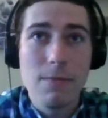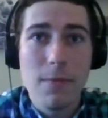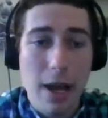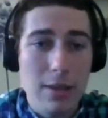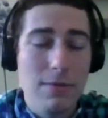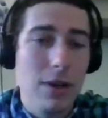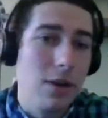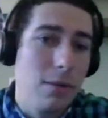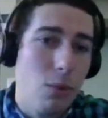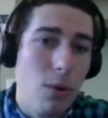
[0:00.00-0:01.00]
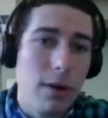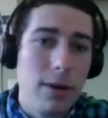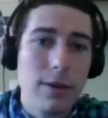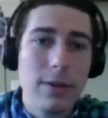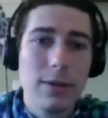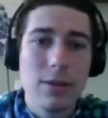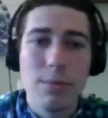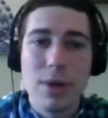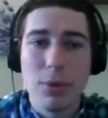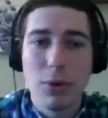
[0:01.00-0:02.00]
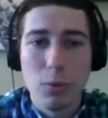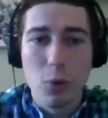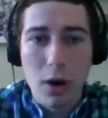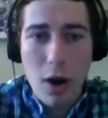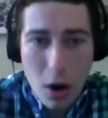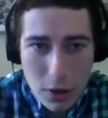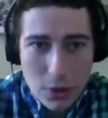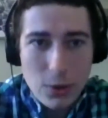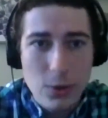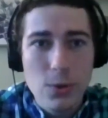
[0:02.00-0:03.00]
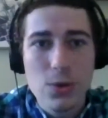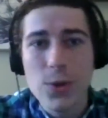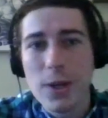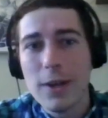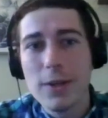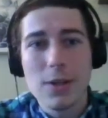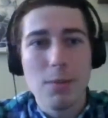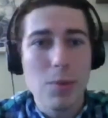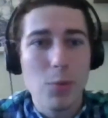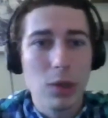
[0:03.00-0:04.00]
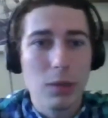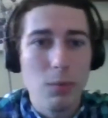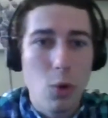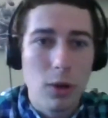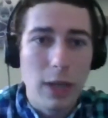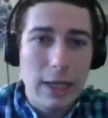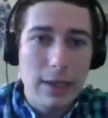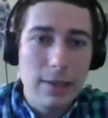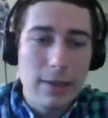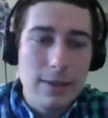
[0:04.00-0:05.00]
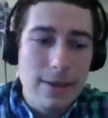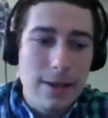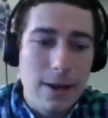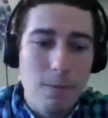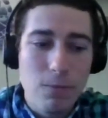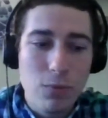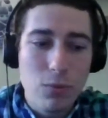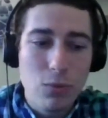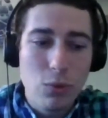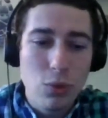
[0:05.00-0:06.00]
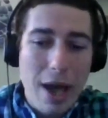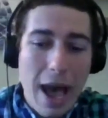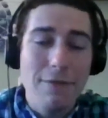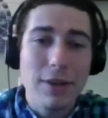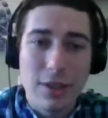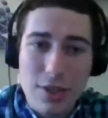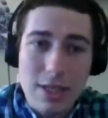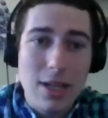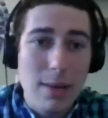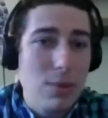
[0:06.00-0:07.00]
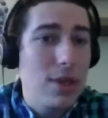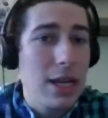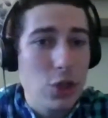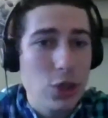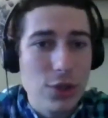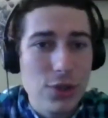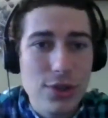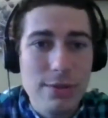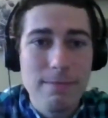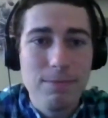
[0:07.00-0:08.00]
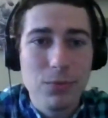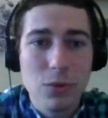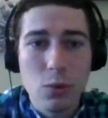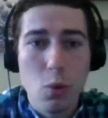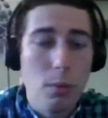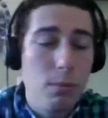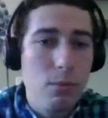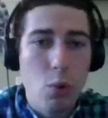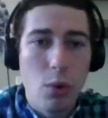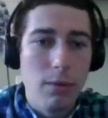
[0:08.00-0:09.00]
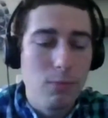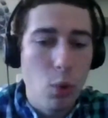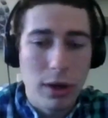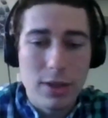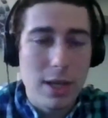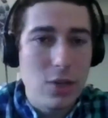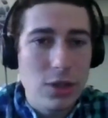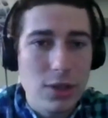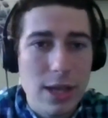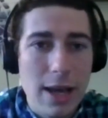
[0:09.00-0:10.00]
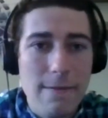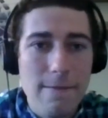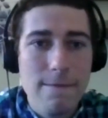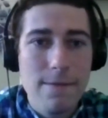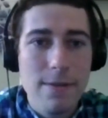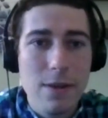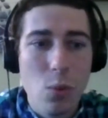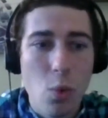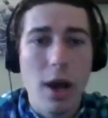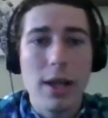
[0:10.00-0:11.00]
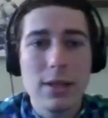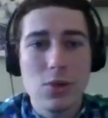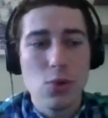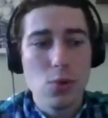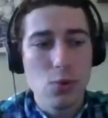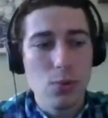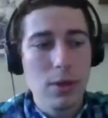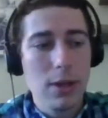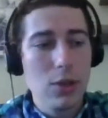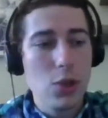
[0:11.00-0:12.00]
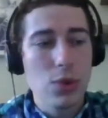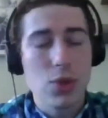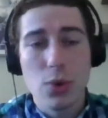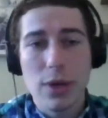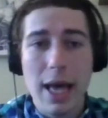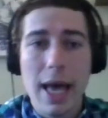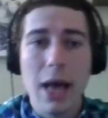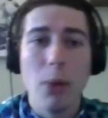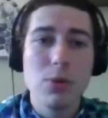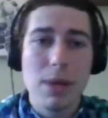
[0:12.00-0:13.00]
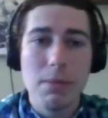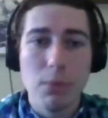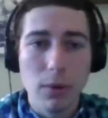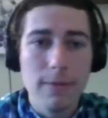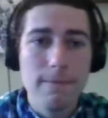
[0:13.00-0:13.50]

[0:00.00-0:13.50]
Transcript: That's very important. Some people are more hard news, some people are more like advocacy type stations or organizations that want to do a story that helps people,